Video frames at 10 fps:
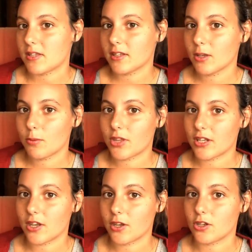Basically what
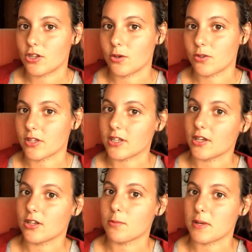they tell you to do is they
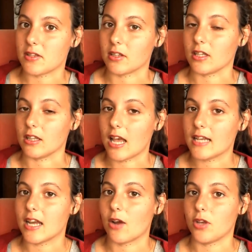tell you to basically
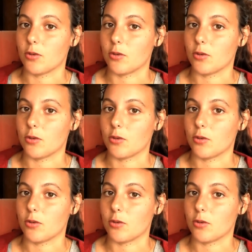lie down